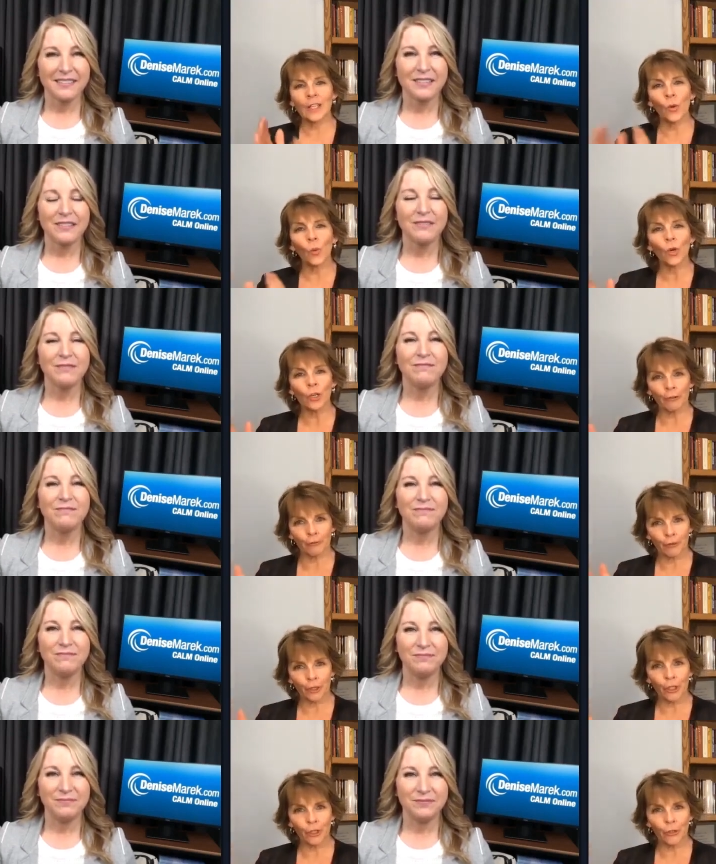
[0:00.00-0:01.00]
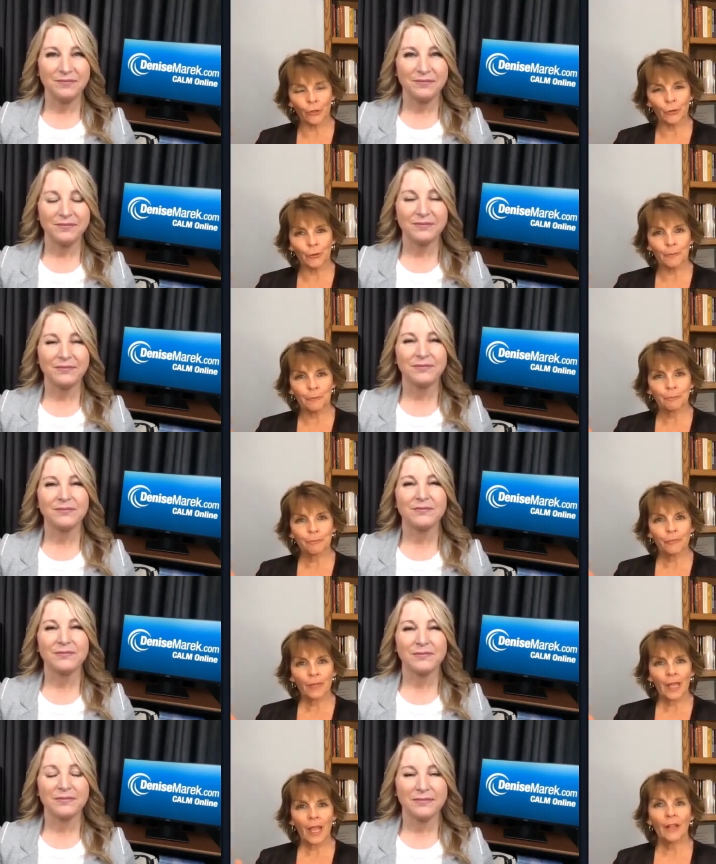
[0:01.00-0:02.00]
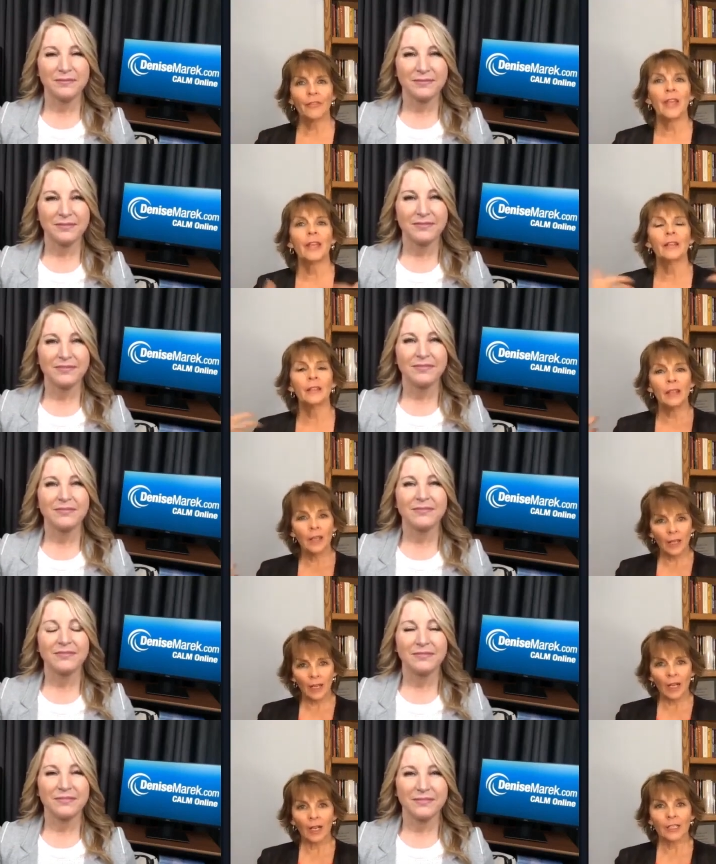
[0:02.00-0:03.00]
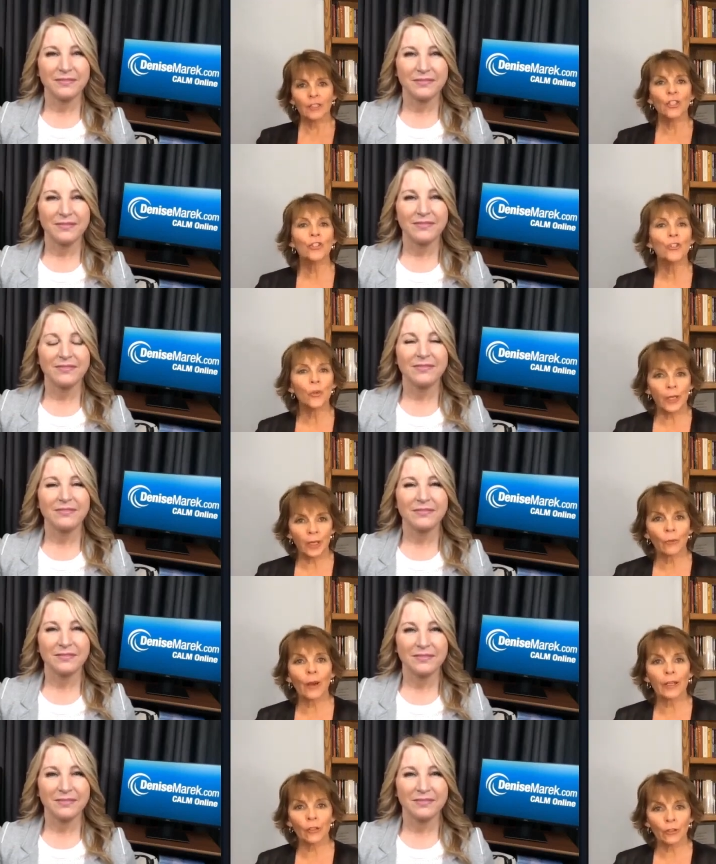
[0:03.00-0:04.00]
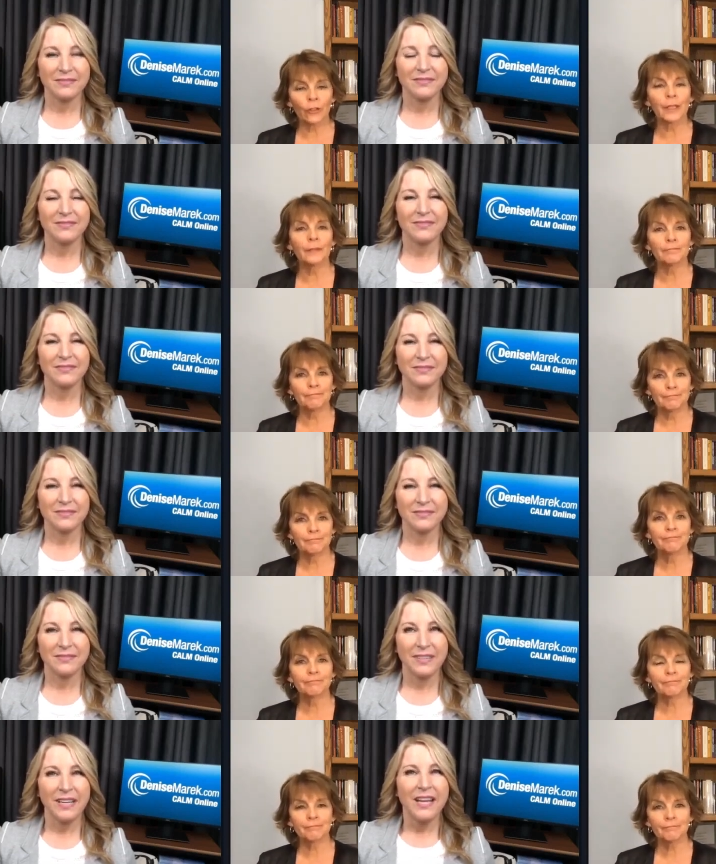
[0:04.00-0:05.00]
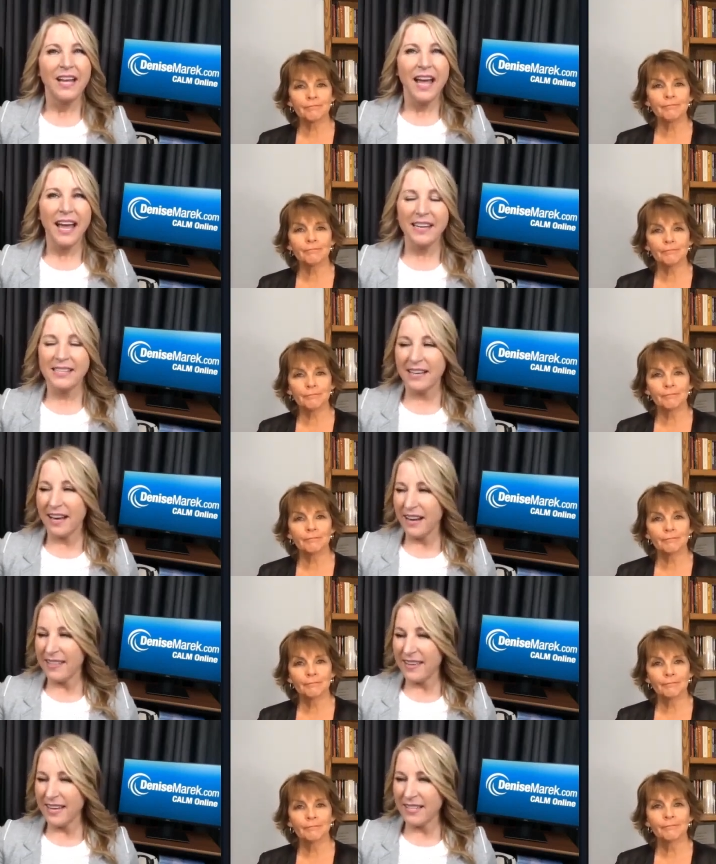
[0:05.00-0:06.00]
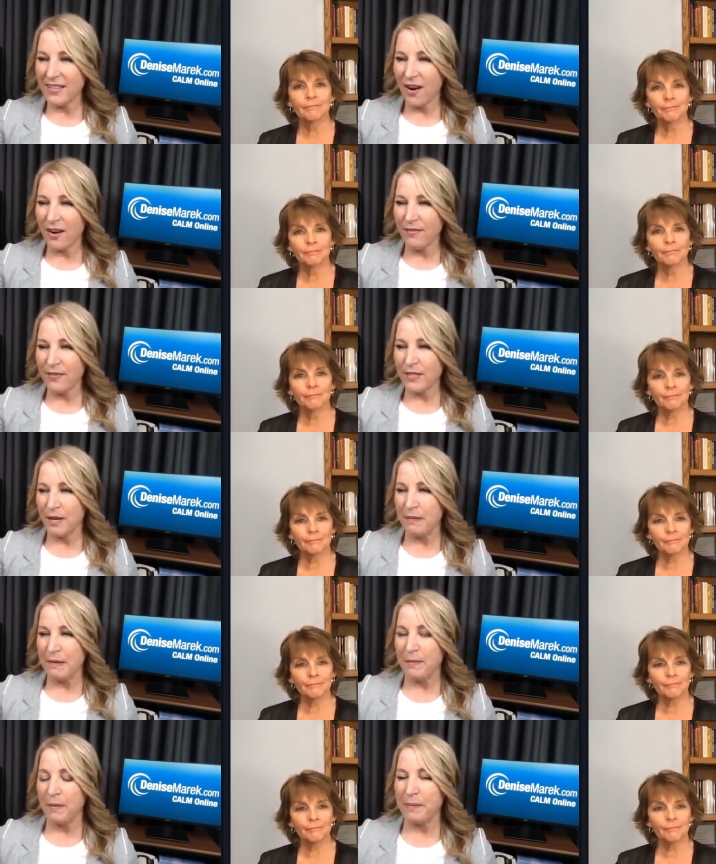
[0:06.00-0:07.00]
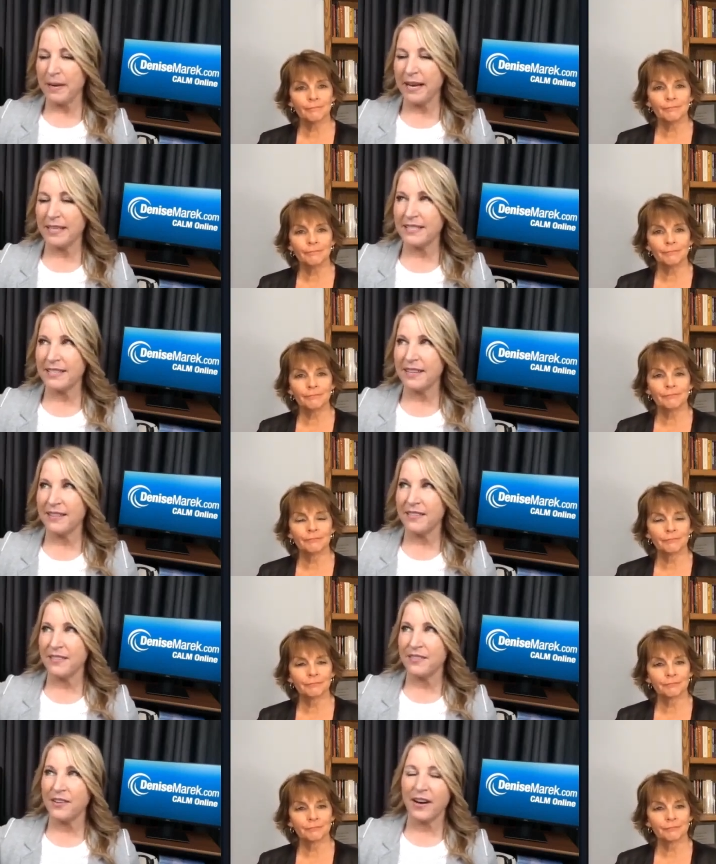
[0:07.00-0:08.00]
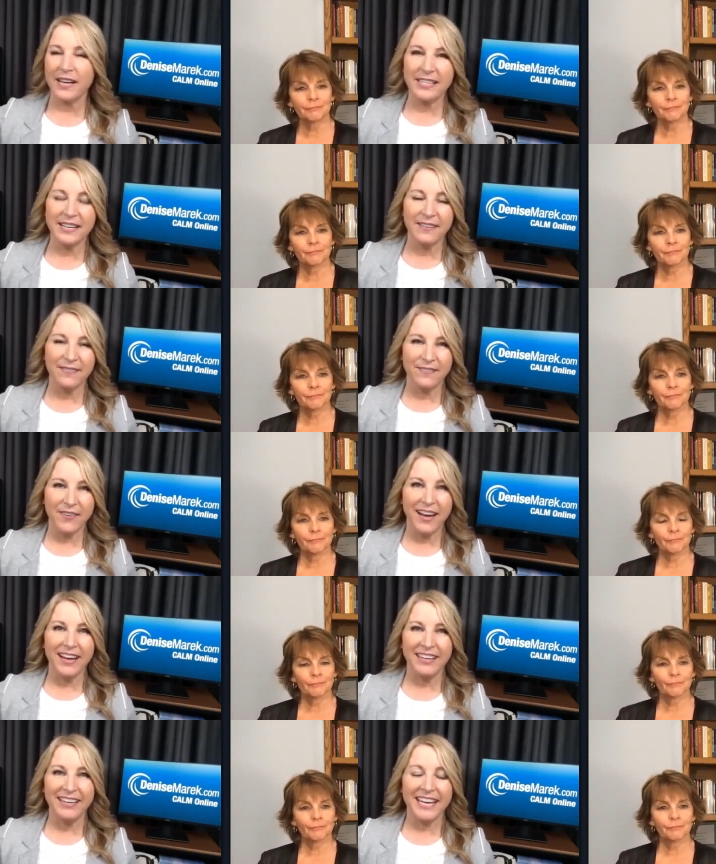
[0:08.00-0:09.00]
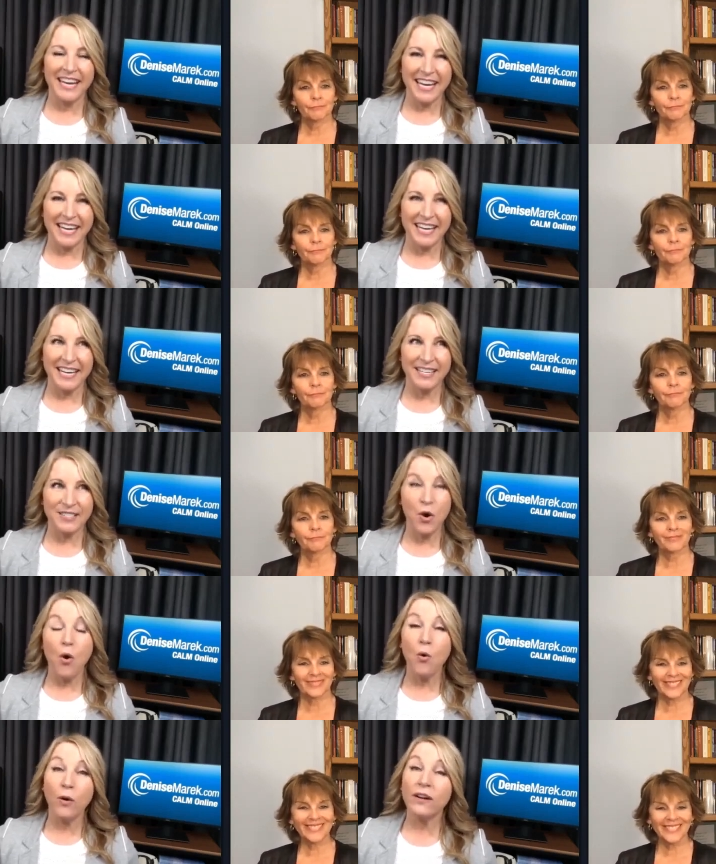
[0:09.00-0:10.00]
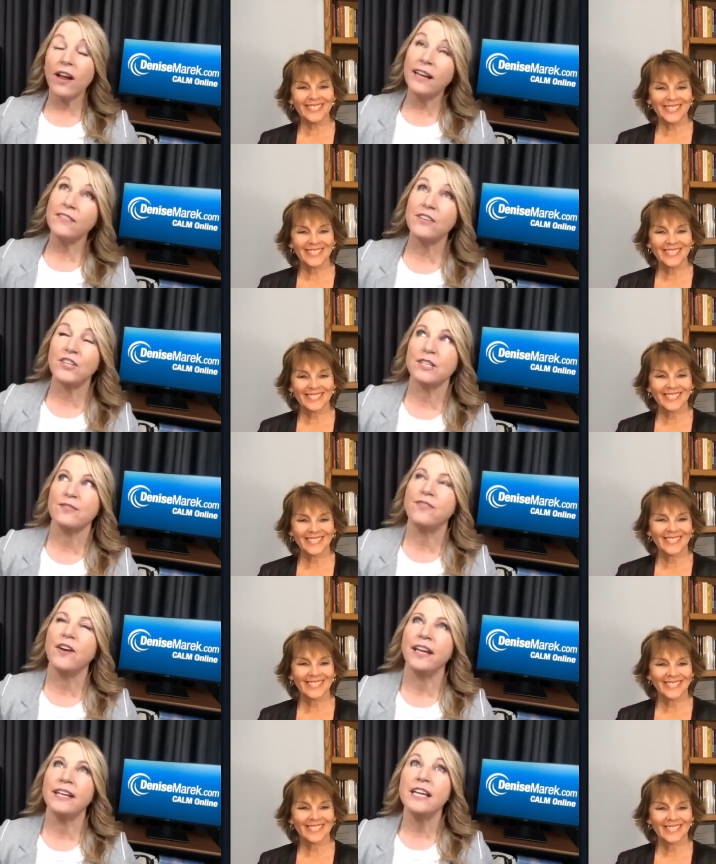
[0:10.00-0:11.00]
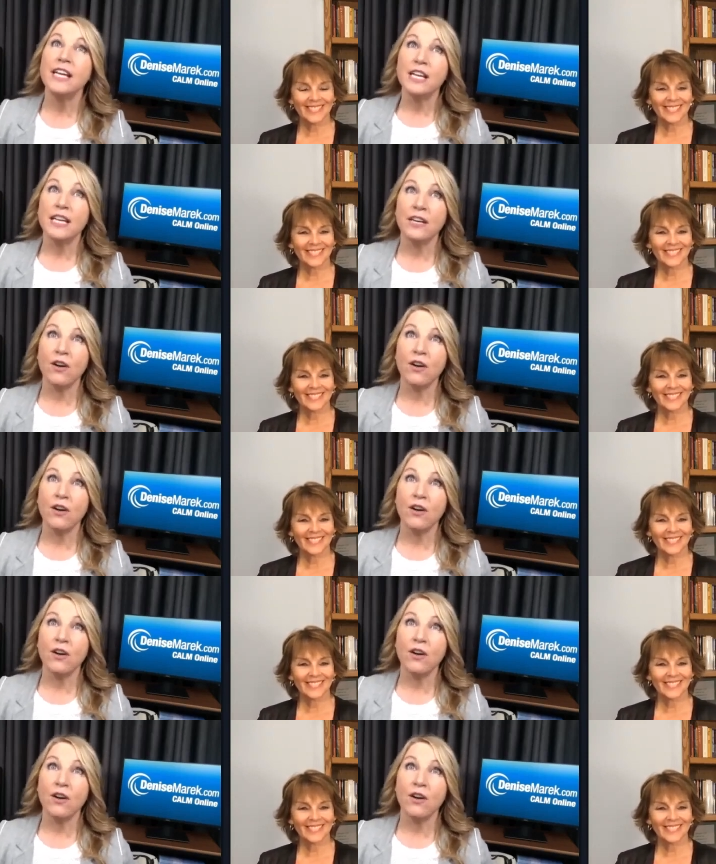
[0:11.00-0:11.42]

Speaker 1: the things that work for you and then uh, just doing it regularly.
Speaker 2: And I think it's hard for some people because their idea of fun is, or not even just fun,